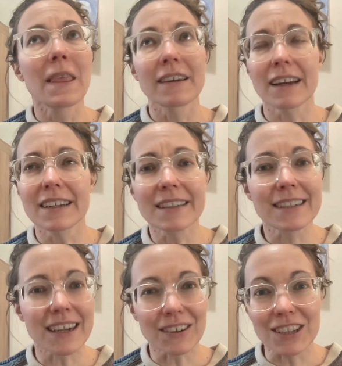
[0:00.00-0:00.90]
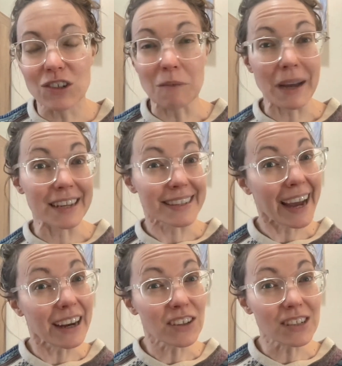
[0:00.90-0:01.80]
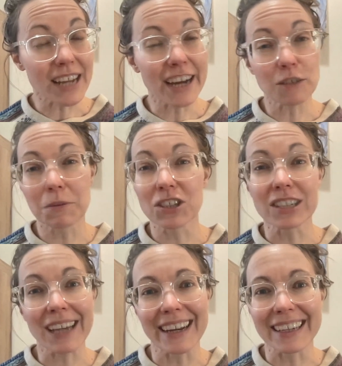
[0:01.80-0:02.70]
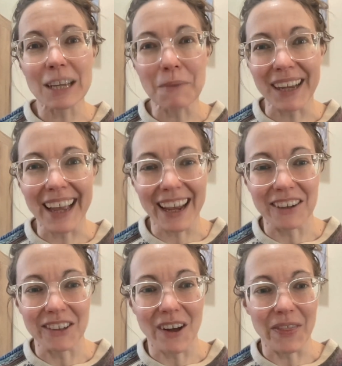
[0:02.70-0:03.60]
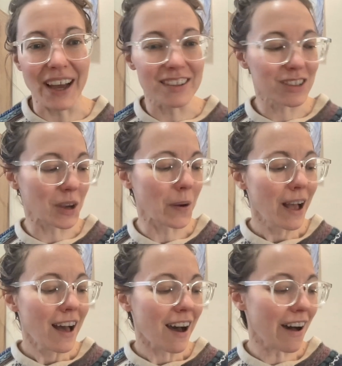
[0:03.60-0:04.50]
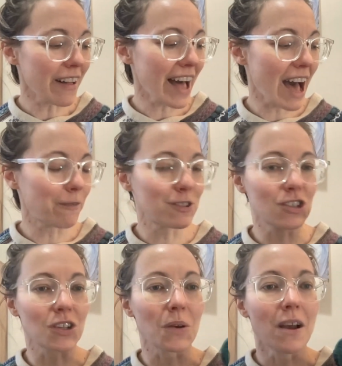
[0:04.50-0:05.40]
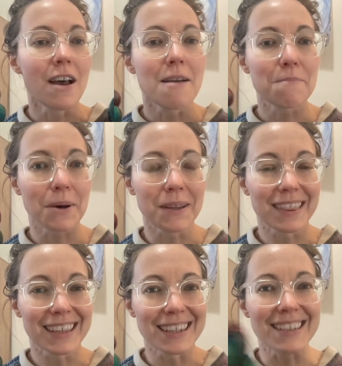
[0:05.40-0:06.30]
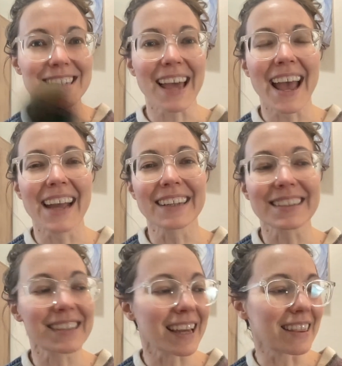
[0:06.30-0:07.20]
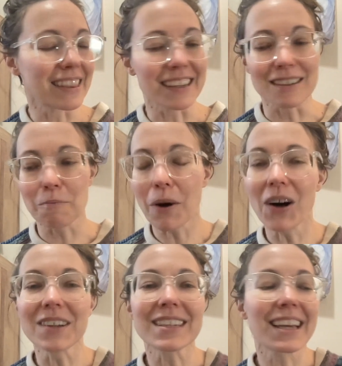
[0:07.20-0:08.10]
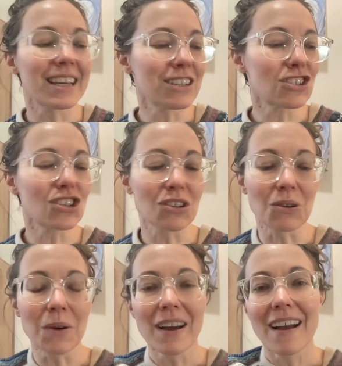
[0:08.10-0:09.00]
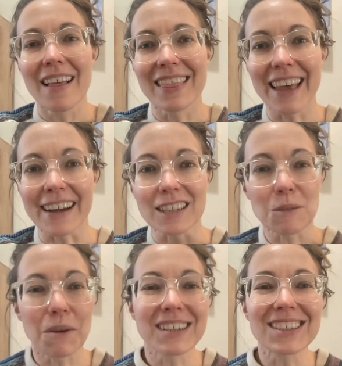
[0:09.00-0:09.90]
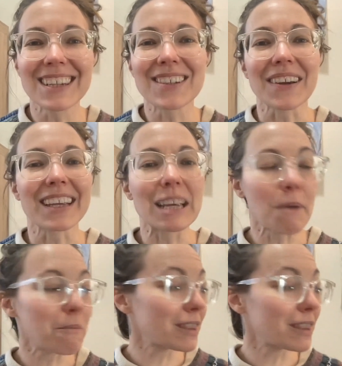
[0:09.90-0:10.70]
Not necessarily doing my entire stash, but just kind of keeping a handle on that. So I'll have to put these hanks and these balls into that spreadsheet so I can keep up with